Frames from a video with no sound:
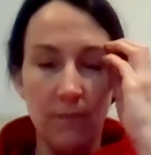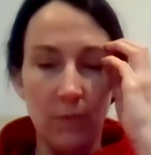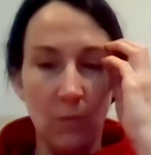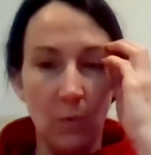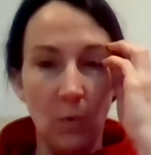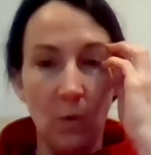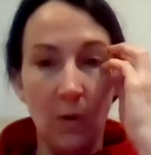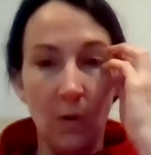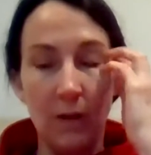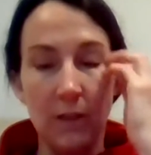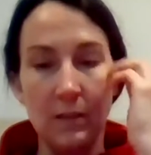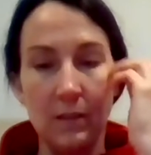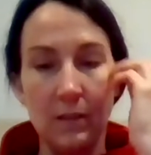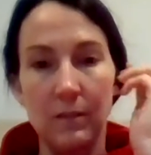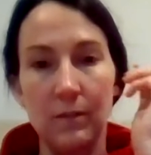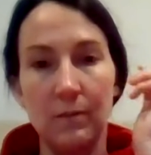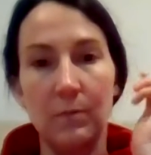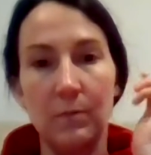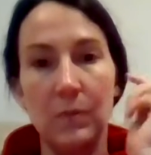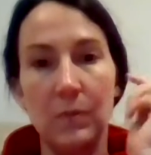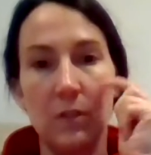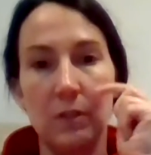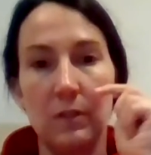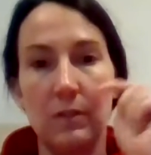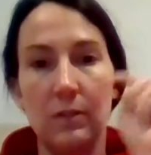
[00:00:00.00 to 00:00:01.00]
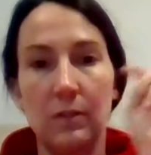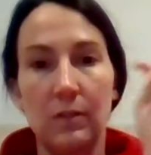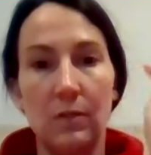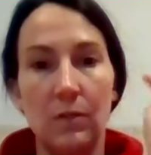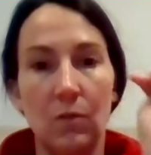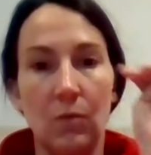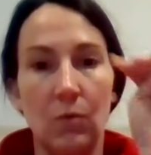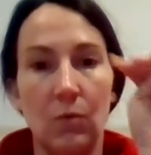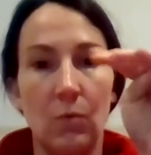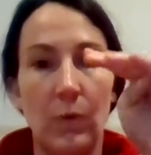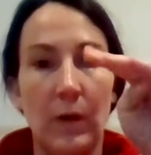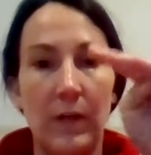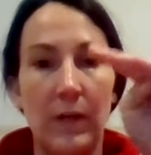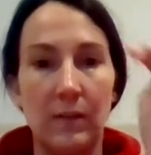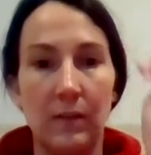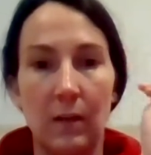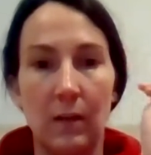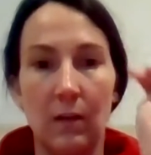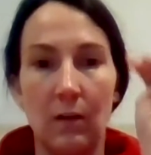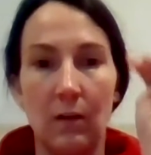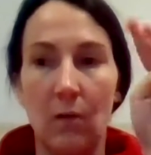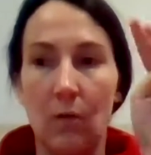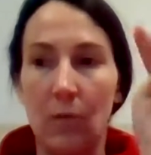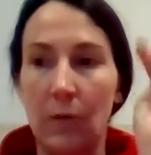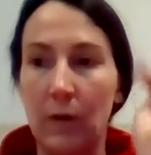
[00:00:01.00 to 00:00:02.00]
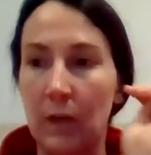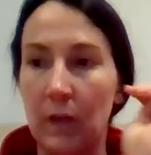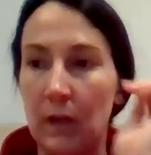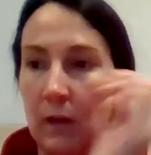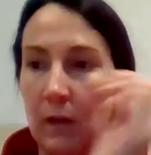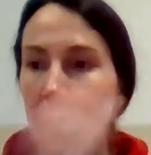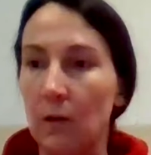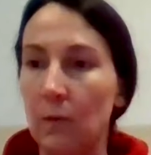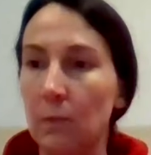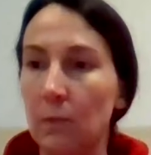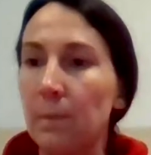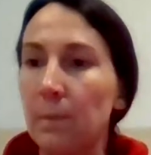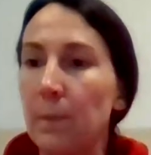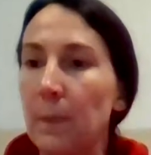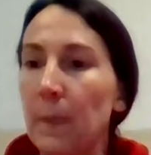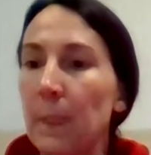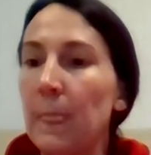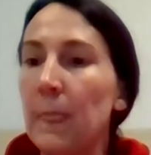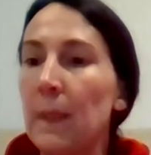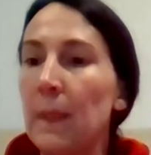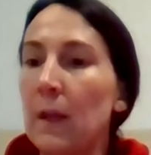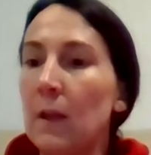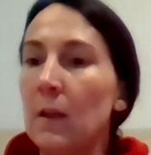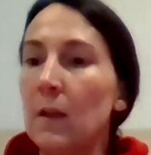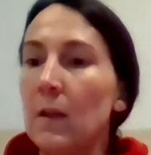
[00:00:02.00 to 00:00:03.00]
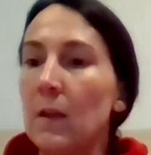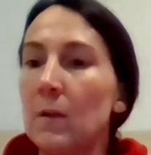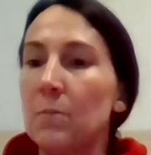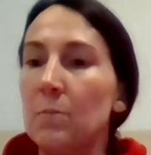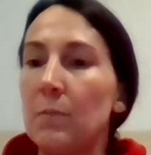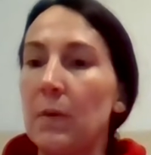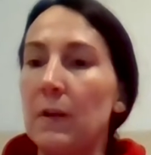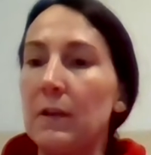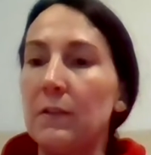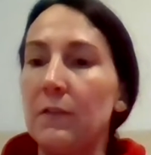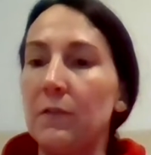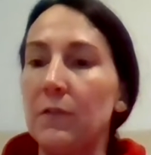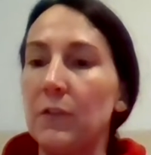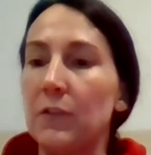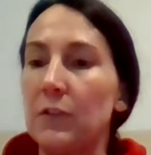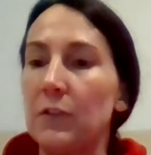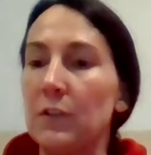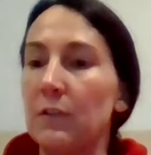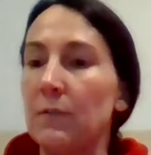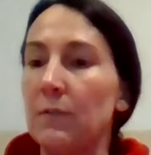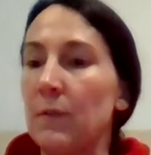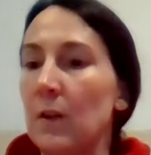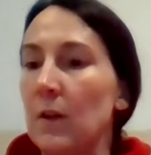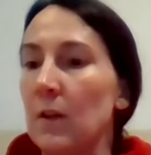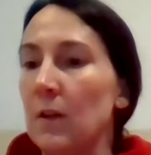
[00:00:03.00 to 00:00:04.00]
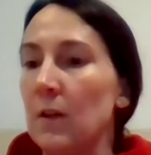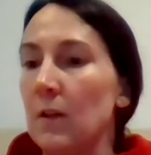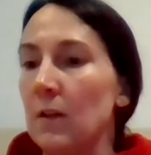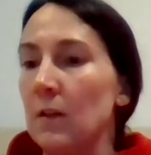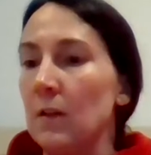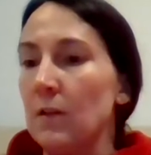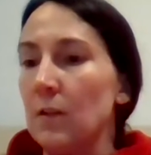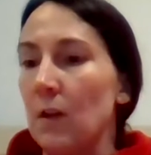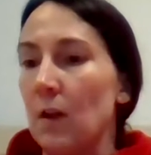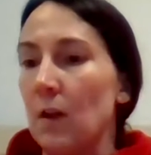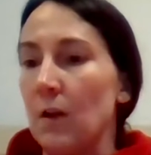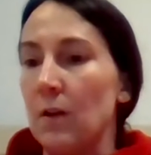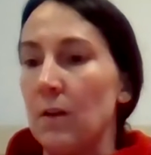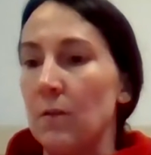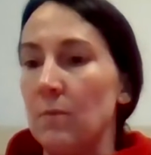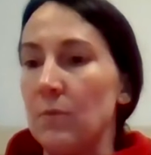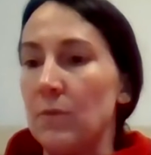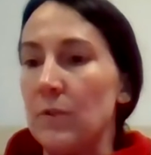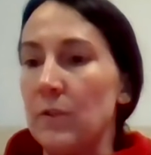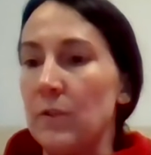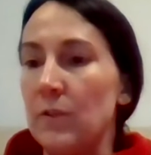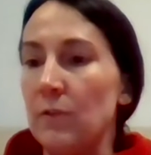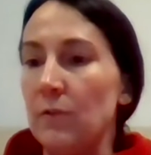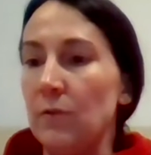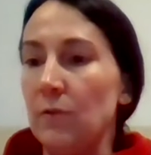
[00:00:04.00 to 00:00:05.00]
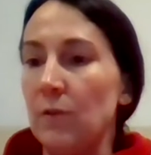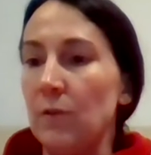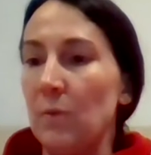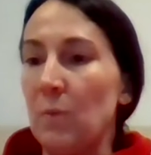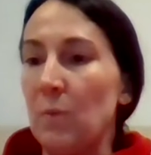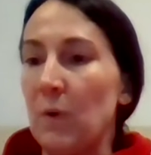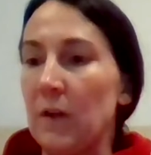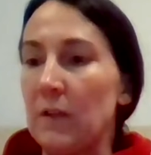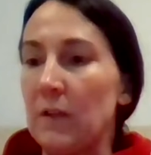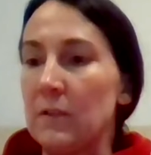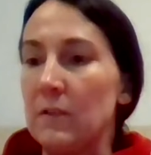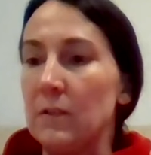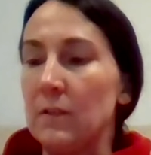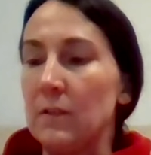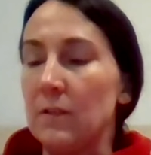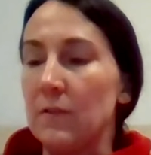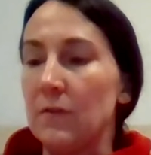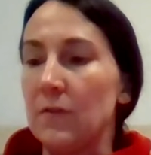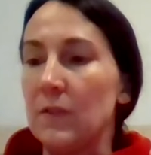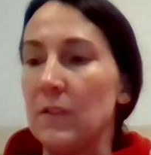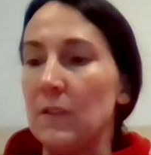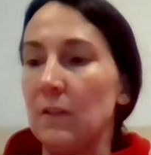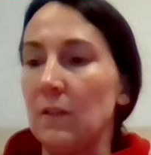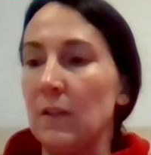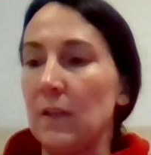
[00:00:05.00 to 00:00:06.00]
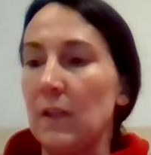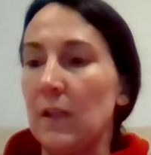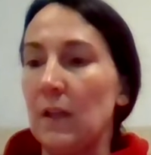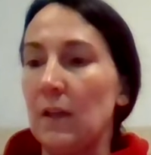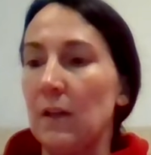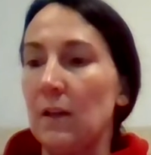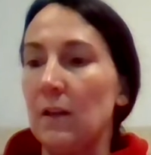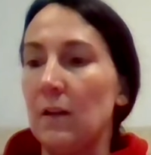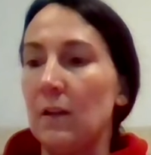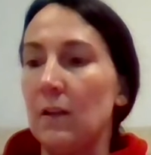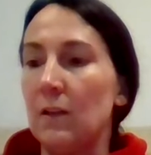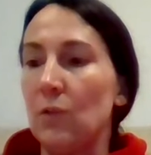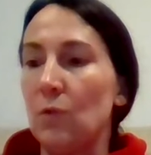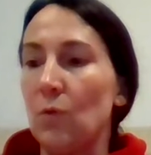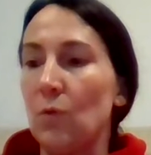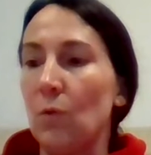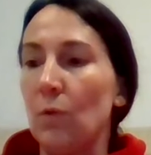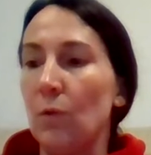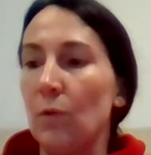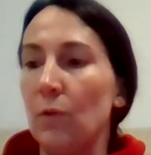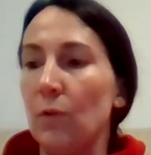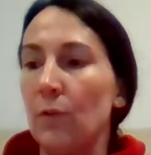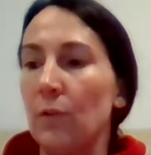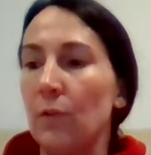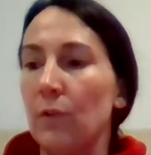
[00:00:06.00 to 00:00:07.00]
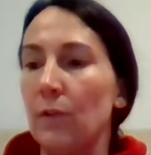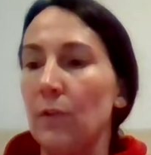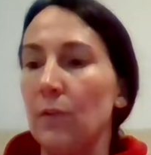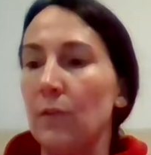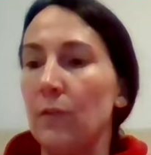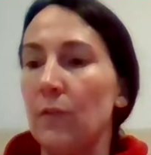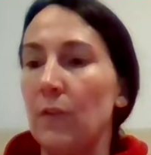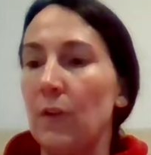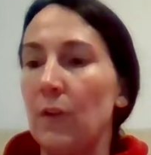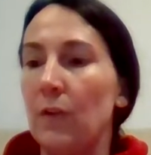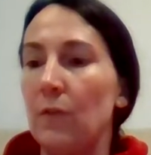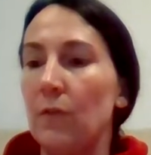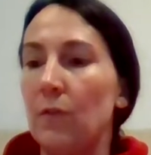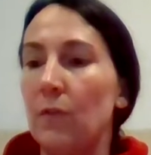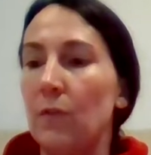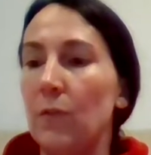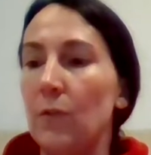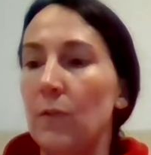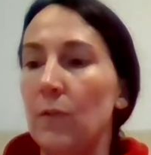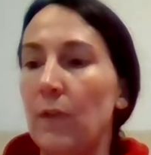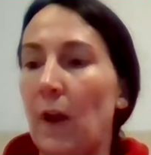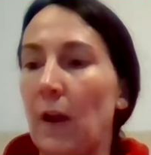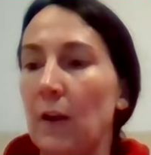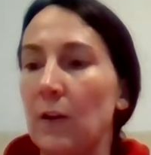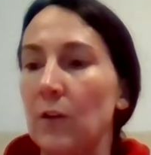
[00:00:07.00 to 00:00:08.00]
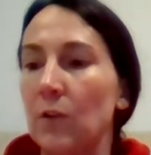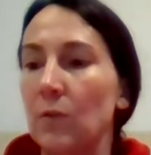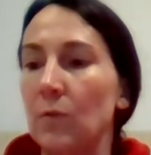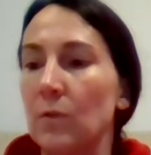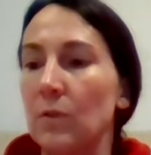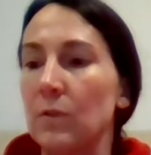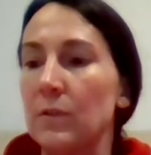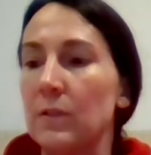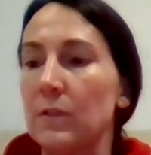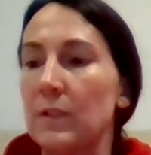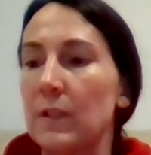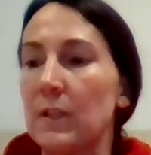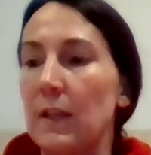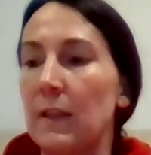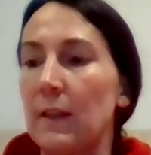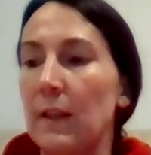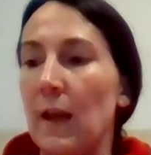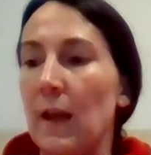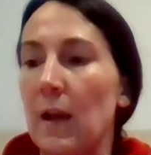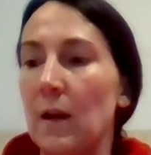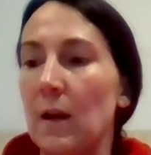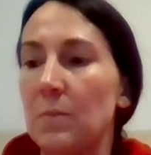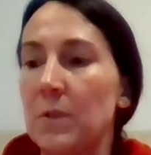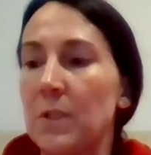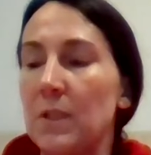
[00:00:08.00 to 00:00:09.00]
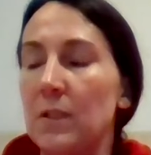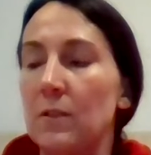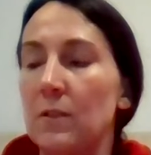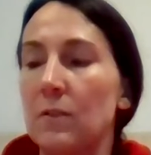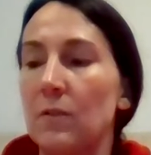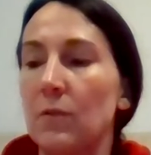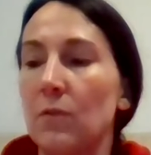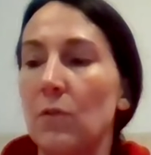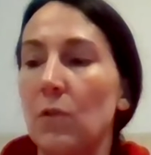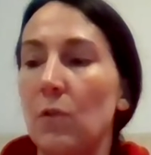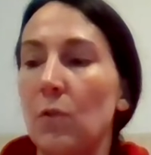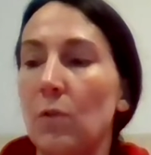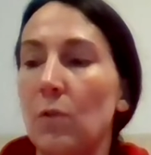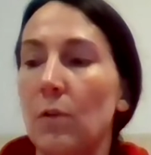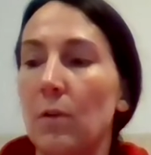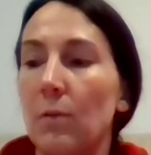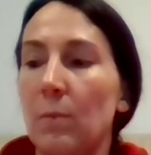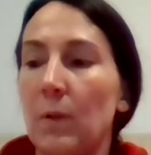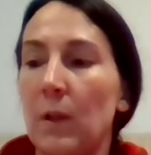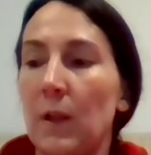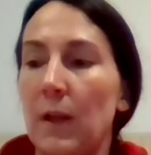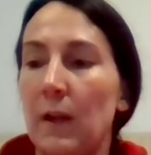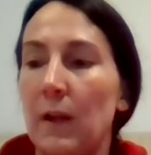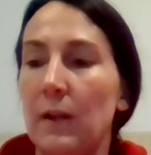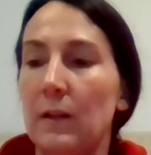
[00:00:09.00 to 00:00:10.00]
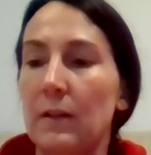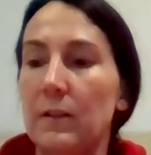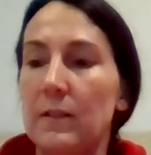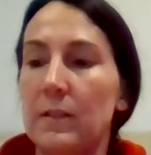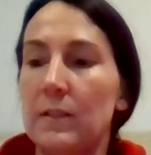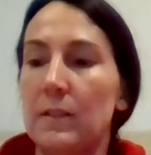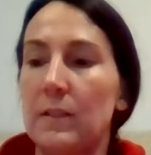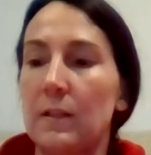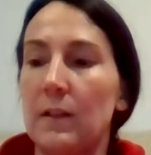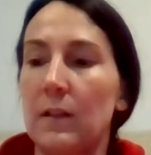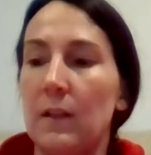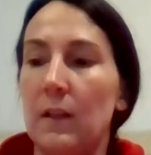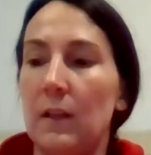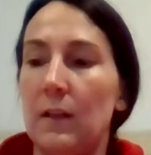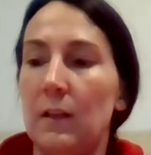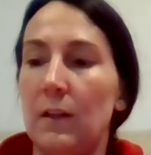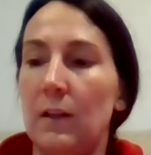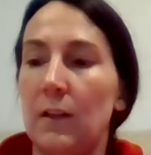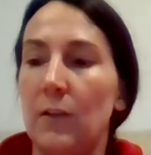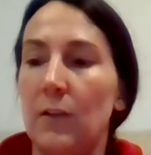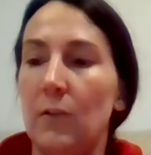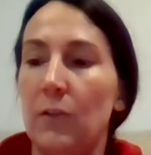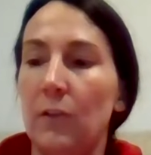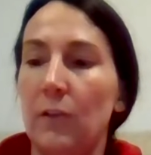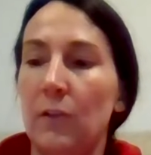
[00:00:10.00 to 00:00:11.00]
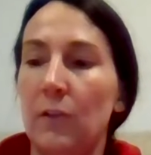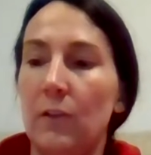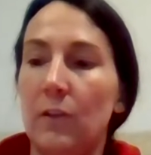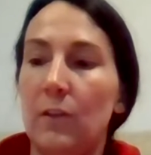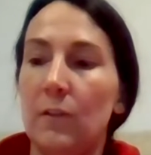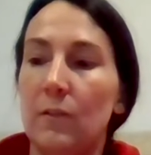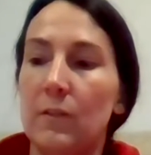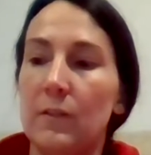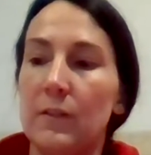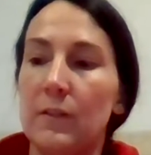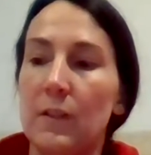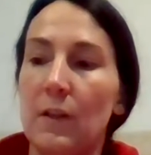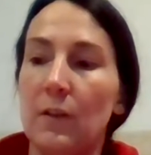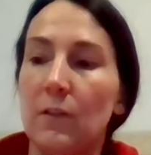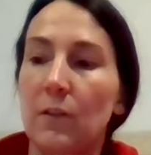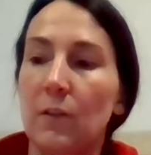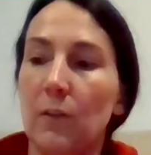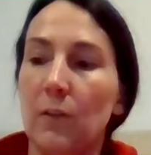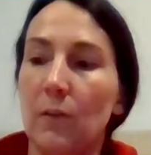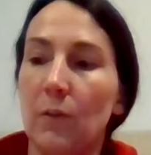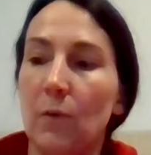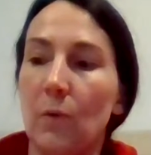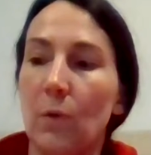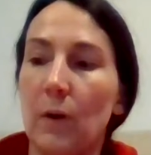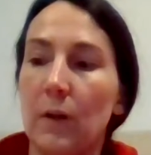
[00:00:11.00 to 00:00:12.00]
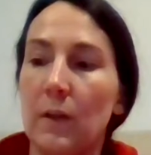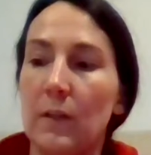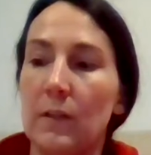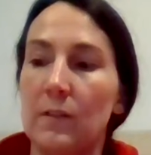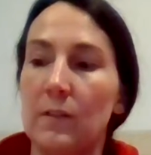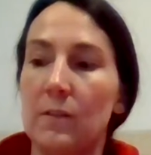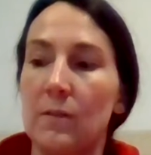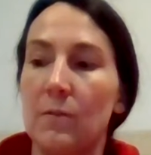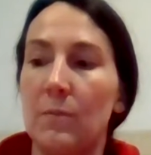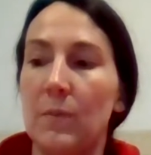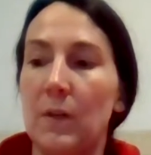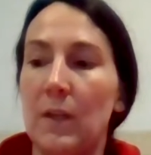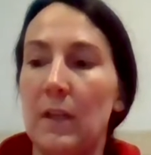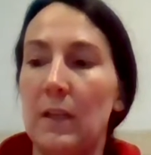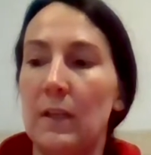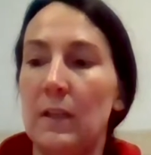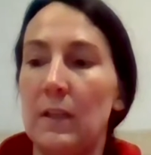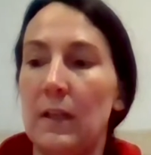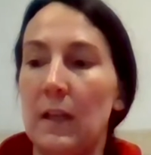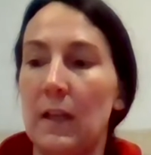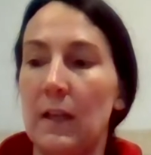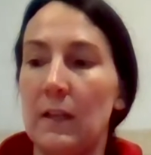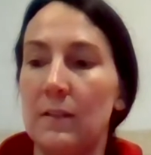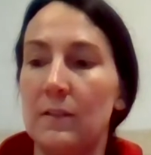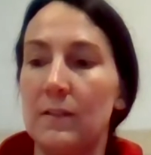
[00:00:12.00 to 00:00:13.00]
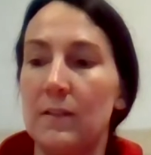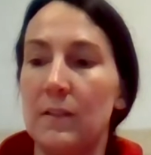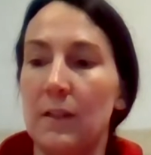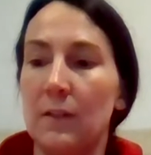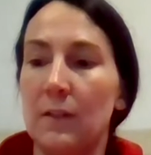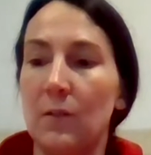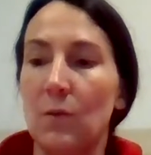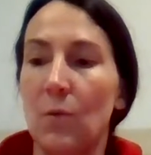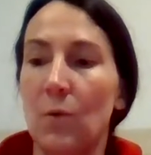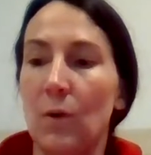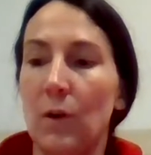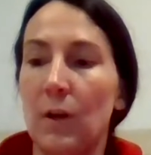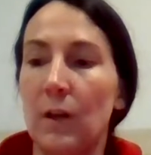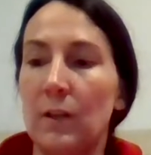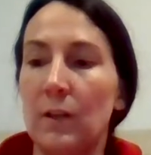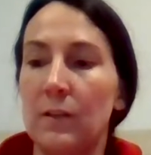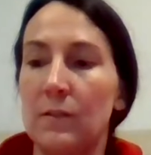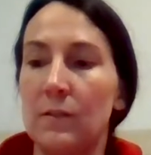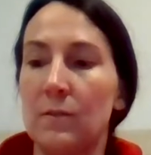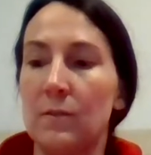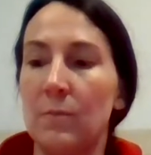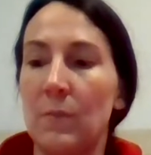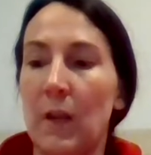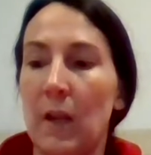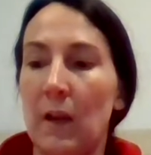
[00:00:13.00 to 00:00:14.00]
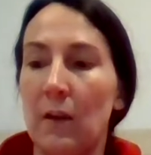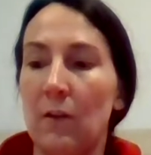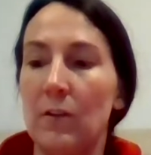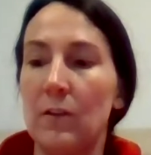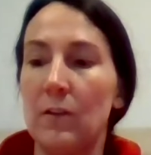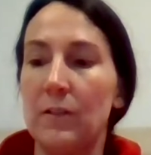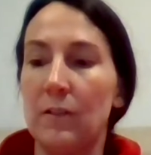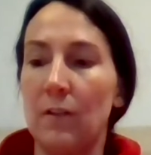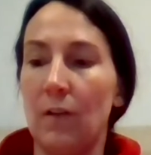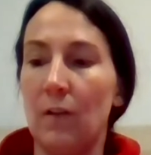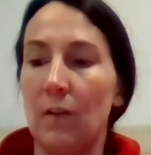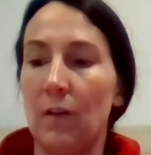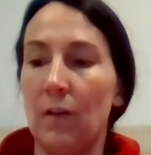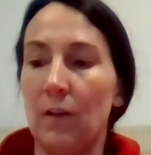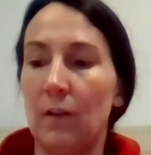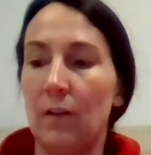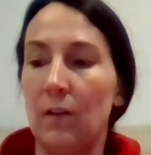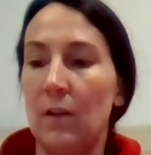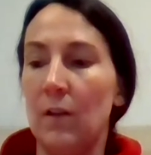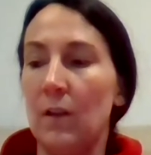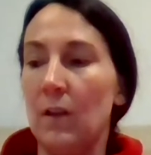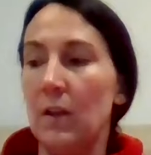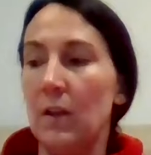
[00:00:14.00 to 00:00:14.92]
organisms, so waste can go in and out by diffusion. 2, the presence of cilia and oral groove and food vacuoles in the absence of chloroplasts in a unicellular organism indicates that the organism carries on.